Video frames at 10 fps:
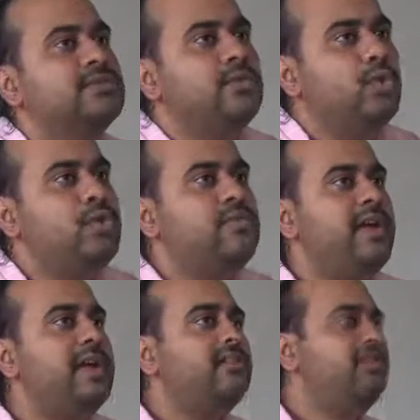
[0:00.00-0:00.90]
Don't
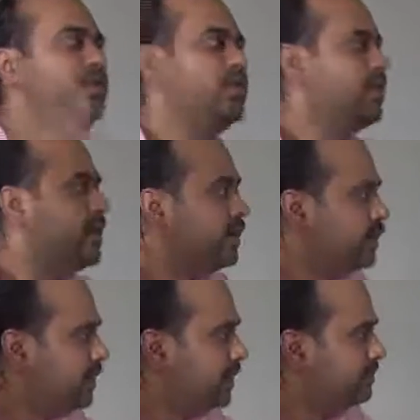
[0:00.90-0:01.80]
wait for New Year
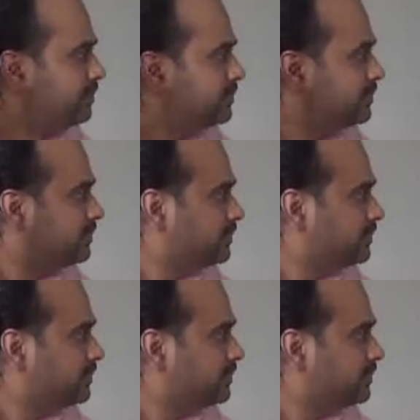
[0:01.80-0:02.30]
to come.